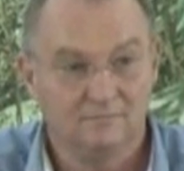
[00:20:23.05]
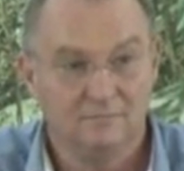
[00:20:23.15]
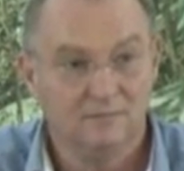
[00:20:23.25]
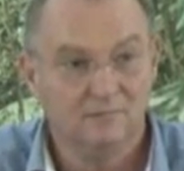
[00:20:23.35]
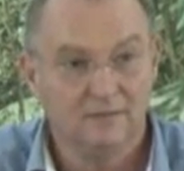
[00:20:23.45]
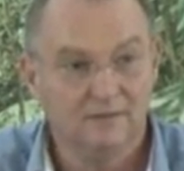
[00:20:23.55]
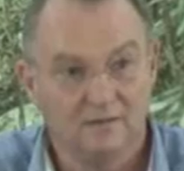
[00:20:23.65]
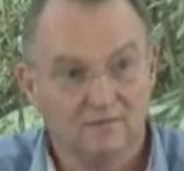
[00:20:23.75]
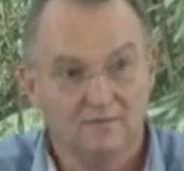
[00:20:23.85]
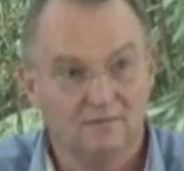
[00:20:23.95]
cooling,
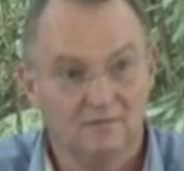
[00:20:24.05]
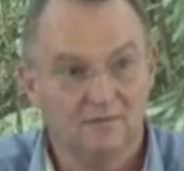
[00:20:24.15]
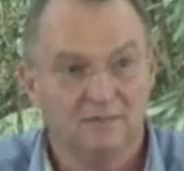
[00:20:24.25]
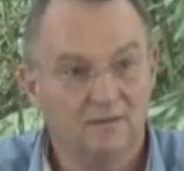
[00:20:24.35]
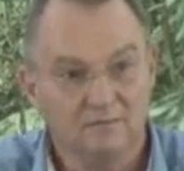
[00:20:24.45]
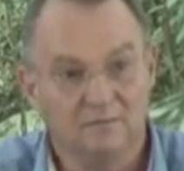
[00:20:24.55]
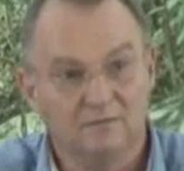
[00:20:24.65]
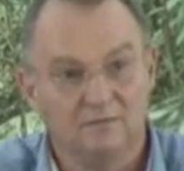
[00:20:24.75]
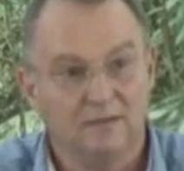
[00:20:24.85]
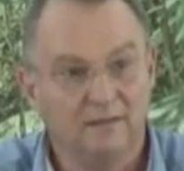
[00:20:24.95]
just to be in the
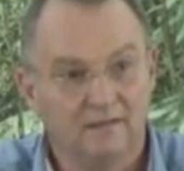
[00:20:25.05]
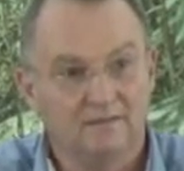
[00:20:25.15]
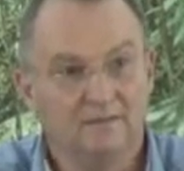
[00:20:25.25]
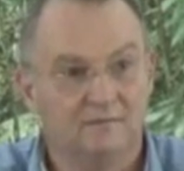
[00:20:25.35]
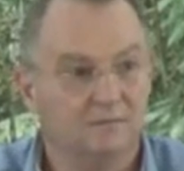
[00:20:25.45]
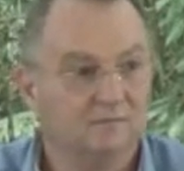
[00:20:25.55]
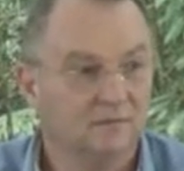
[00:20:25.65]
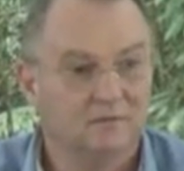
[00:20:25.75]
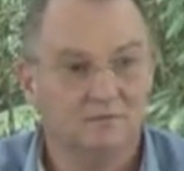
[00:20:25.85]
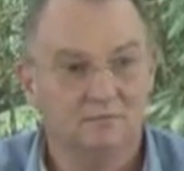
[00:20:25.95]
basement, dry and, and,
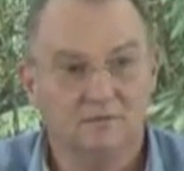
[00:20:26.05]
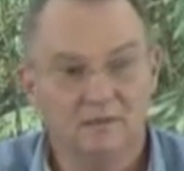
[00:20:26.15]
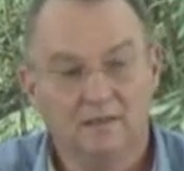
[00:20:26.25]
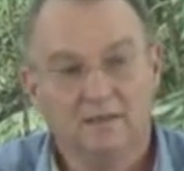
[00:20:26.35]
and cool.